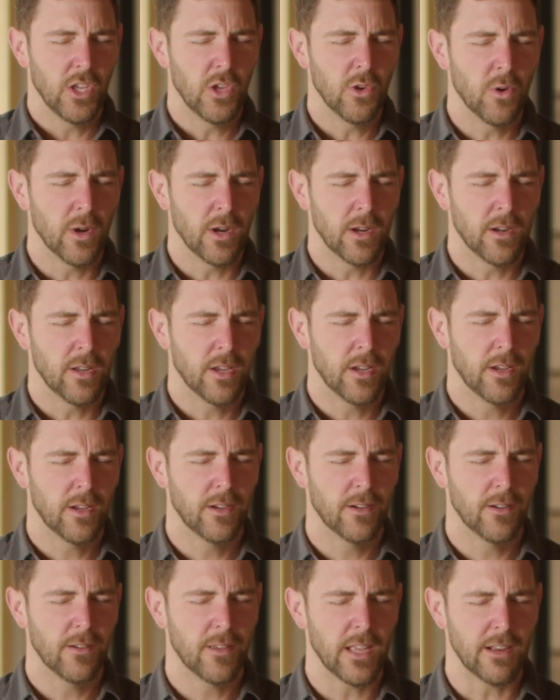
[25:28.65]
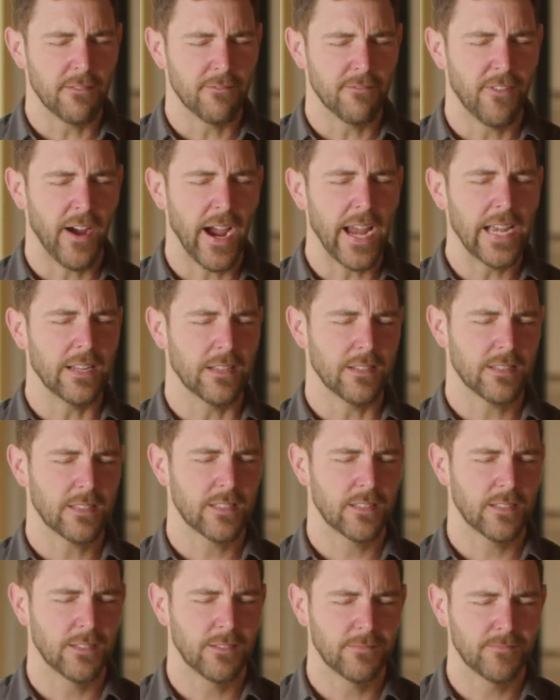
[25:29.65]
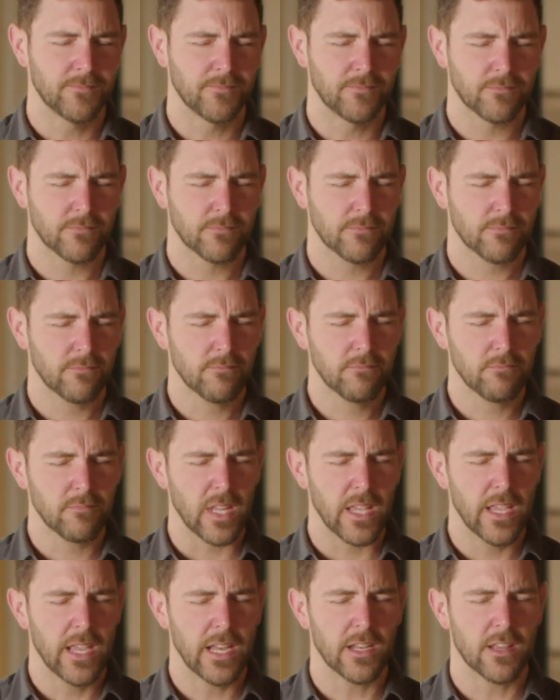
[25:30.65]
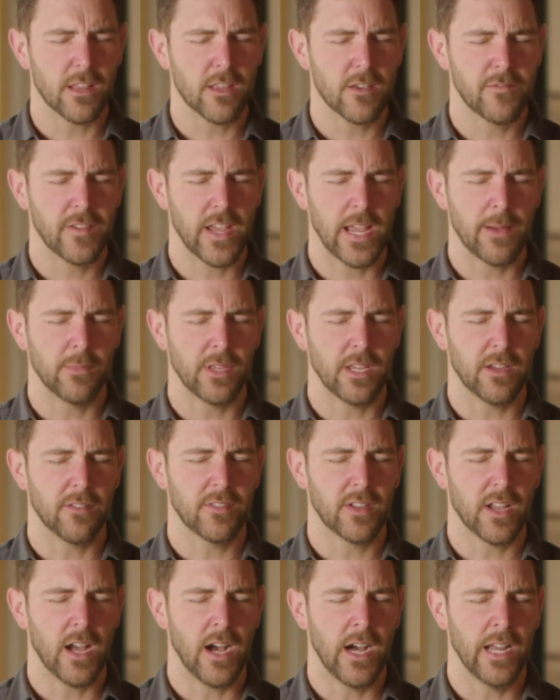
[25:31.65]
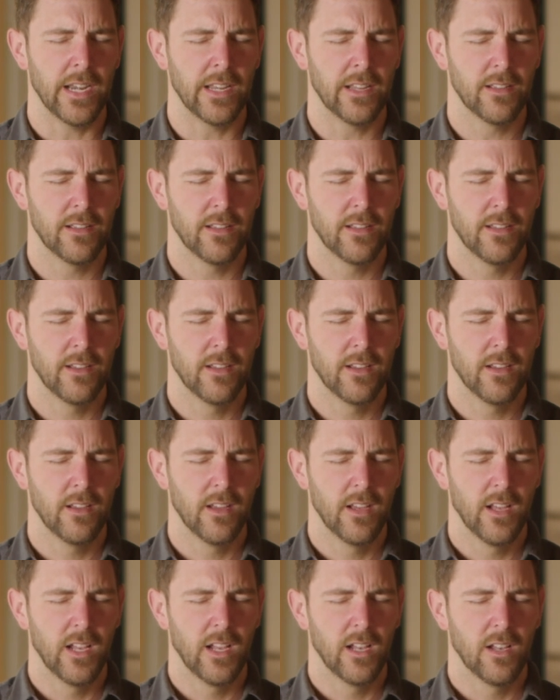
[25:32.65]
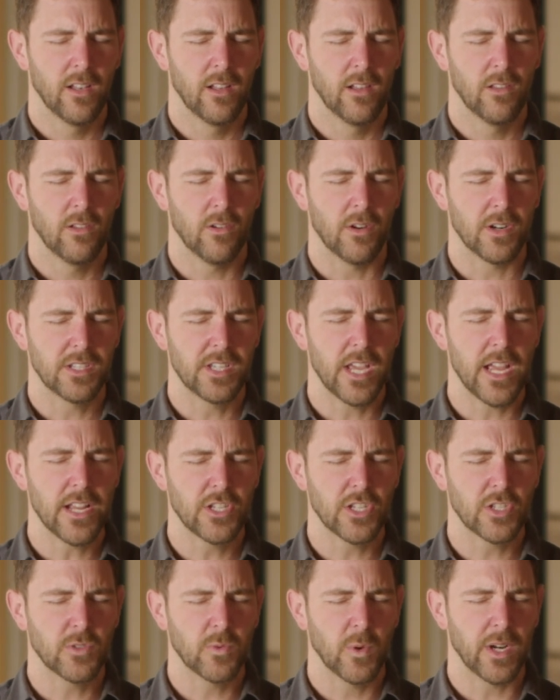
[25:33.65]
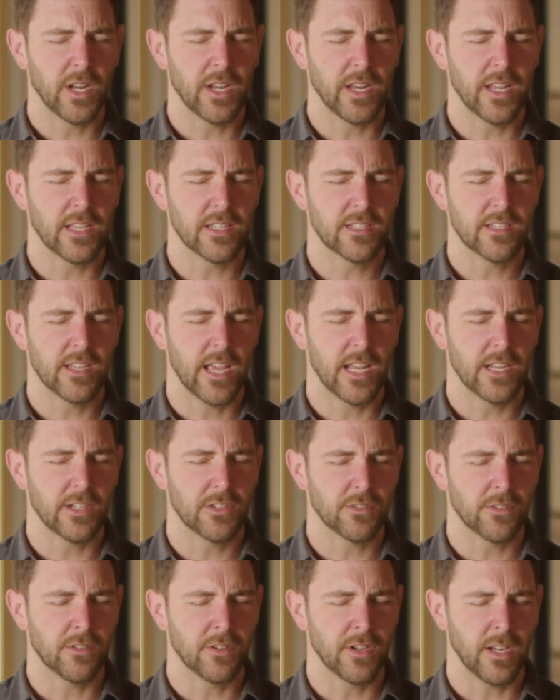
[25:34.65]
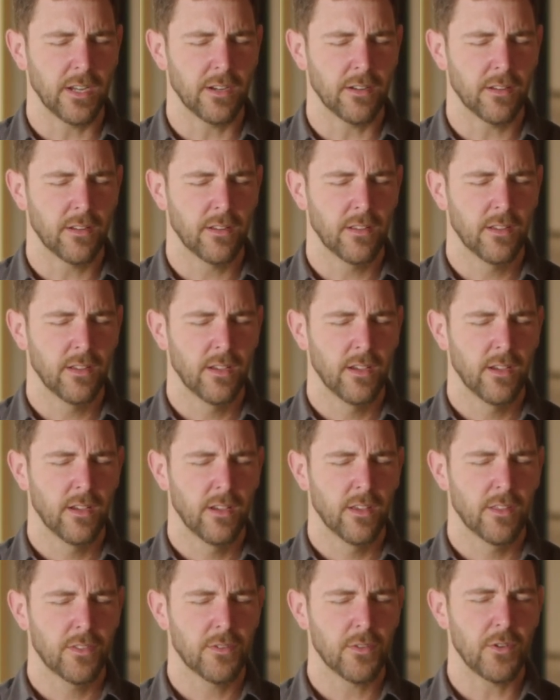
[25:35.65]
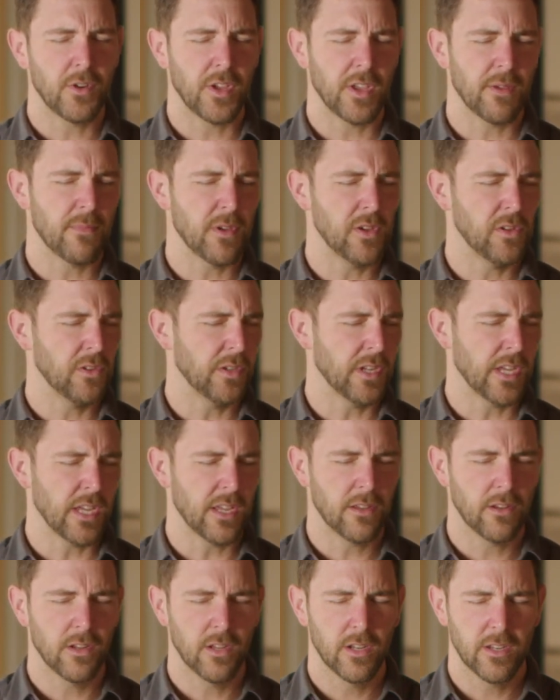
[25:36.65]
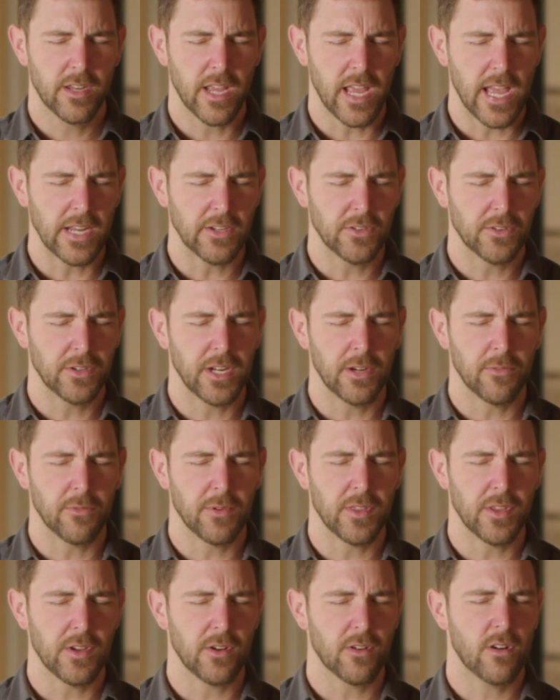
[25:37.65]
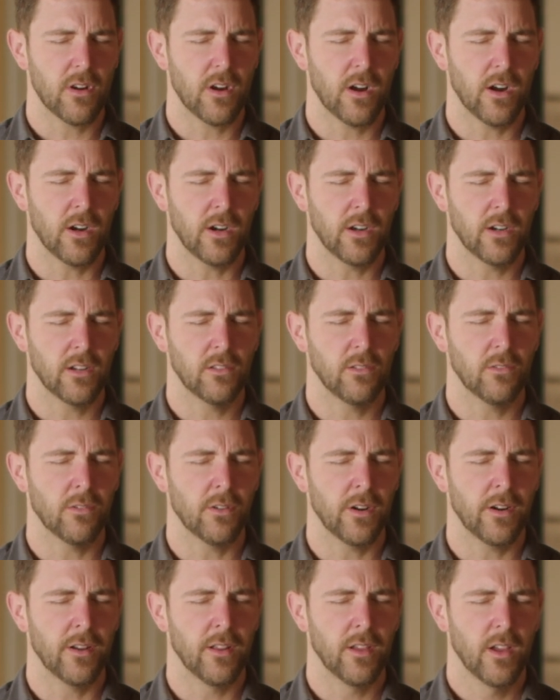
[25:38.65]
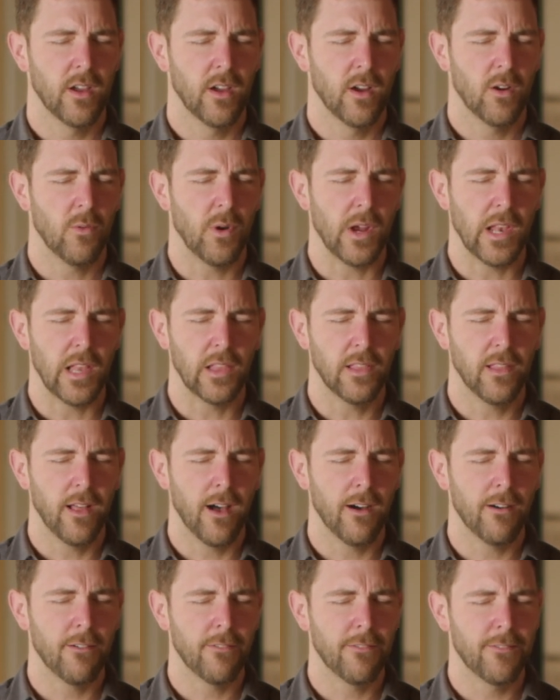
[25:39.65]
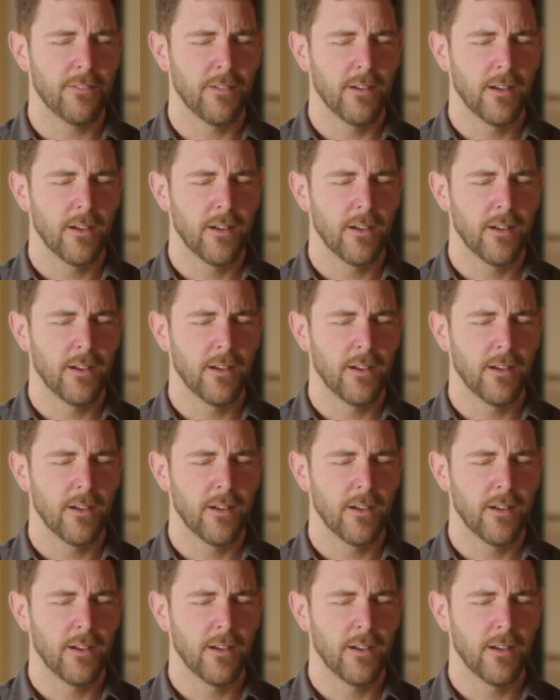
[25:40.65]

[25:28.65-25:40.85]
would invite us into the family of God. Lord, teach us what it is to enter in through humility, to enter it in with your heart, Lord. We love